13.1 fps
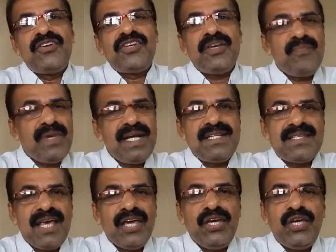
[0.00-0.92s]
she
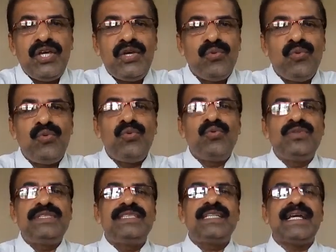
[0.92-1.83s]
meets a
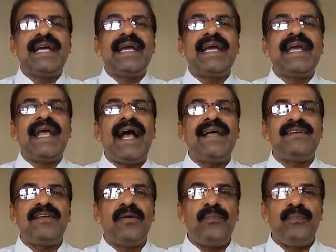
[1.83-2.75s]
huge
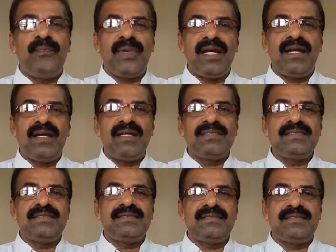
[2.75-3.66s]
caterpillar
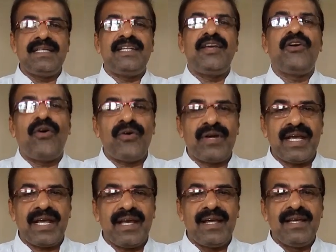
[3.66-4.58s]
sitting
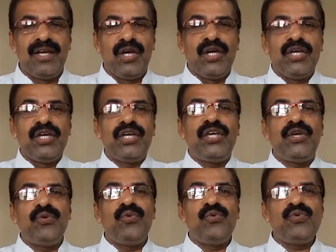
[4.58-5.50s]
on a
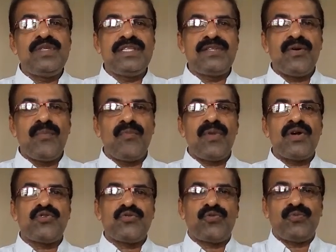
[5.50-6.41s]
huge
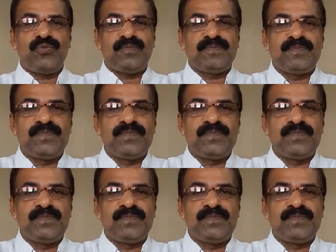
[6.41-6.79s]
mushroom.